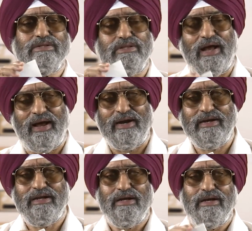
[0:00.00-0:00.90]

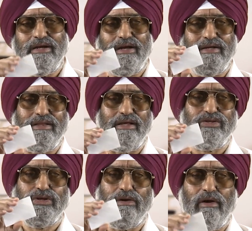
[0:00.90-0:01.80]
that uh, the
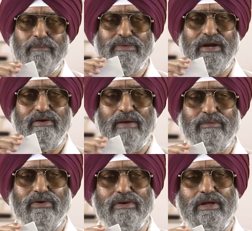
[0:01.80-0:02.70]
slope that I
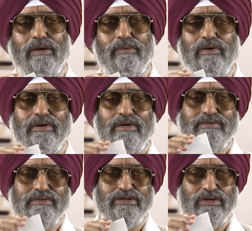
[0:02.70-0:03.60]
am talking about
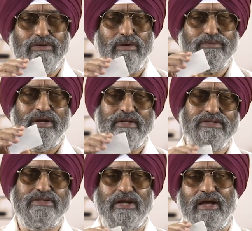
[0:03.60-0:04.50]
the slope that
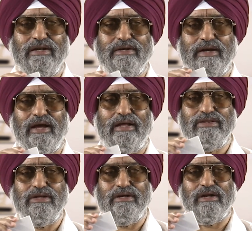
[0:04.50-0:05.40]
is tan tan
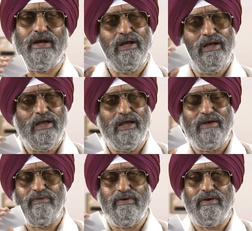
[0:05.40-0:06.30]
theta
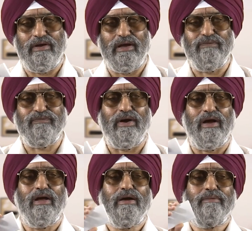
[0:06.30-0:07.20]
uh,
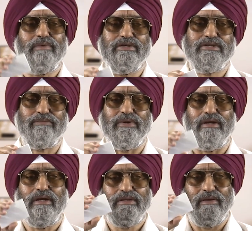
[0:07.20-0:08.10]
alpha must
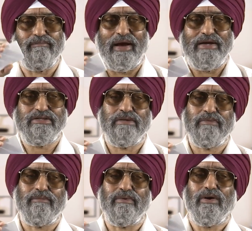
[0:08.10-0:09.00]
be the
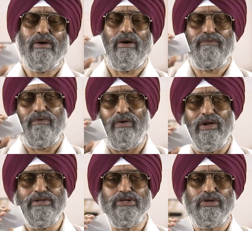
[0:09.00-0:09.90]
maximum of
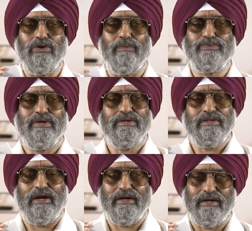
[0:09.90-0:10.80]
all the slopes
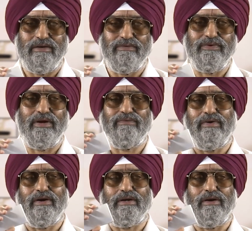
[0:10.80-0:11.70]
that uh, we have
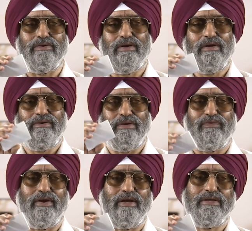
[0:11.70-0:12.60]
worked out
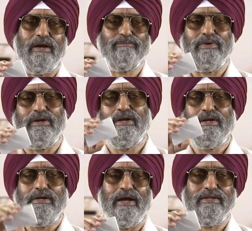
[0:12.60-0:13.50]
for example,
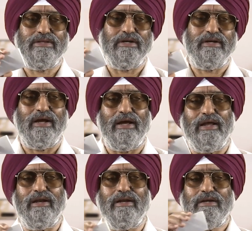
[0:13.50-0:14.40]
tan theta
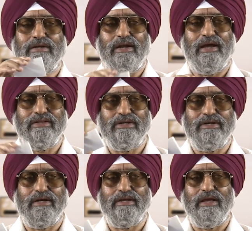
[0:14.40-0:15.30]
l, tan
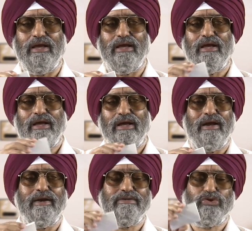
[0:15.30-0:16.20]
theta k
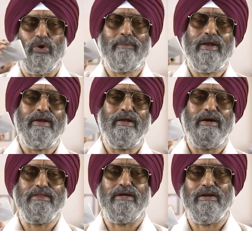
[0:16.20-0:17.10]
and so many
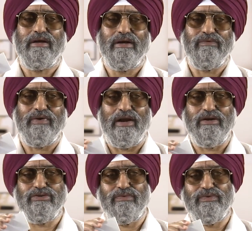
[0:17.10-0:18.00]
other
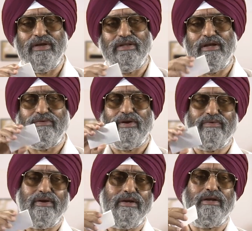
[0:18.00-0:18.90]
values of k that we have
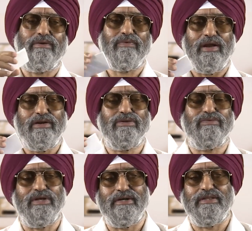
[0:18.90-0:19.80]
taken or values
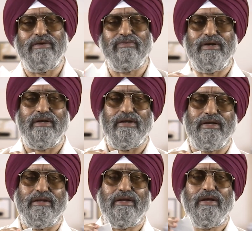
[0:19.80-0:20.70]
of z that we have
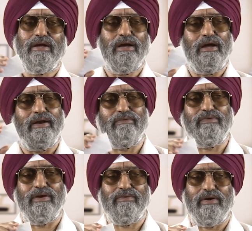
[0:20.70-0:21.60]
taken and
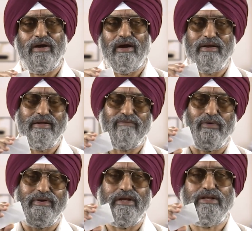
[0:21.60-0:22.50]
we have uh,
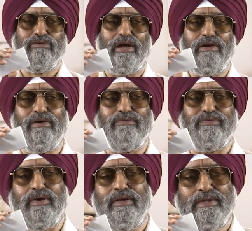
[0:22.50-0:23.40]
for each value of
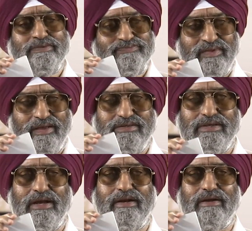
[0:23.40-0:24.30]
uh, mm,
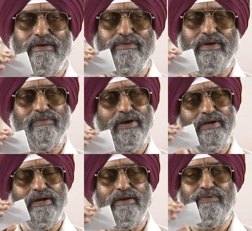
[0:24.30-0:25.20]
z we have
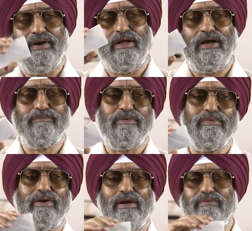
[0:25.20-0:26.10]
identified a
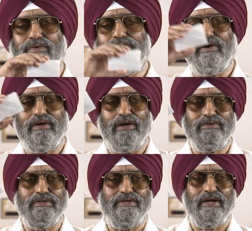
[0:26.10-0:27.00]
hyperbola, we worked
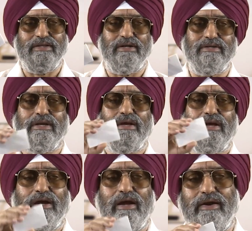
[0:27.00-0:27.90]
out the tangents
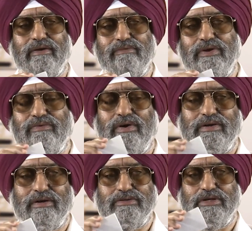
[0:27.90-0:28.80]
and we
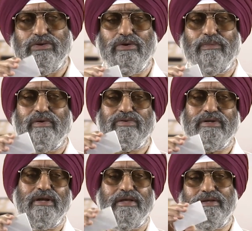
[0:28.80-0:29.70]
worked out the slope of the
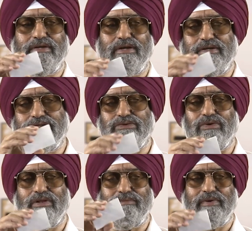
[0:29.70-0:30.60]
tangent let us
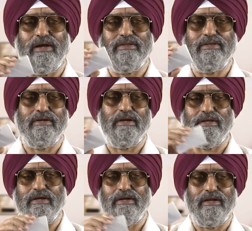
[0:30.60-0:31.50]
call them tan theta
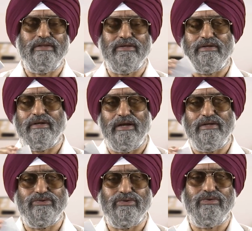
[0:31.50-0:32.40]
k, tan theta l
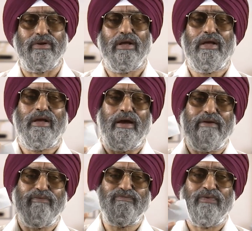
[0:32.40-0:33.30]
and so on
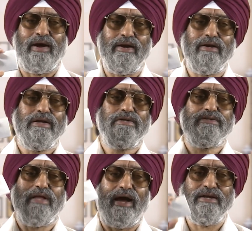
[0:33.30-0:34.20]
and we find
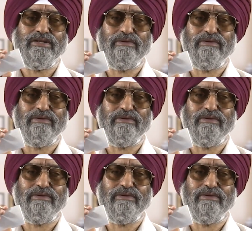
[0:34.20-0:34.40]
that